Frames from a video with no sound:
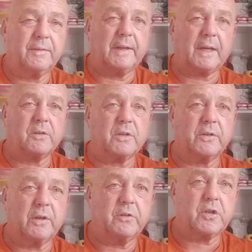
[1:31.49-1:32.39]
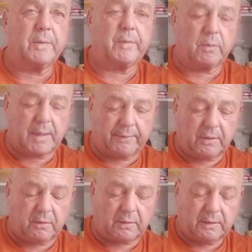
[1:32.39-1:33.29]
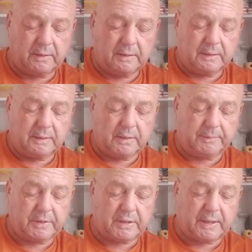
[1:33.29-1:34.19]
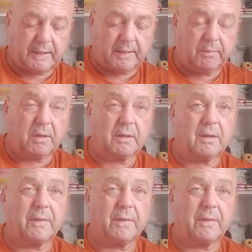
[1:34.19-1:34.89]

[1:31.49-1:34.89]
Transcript: videos on YouTube if you want to have a look to see how they work.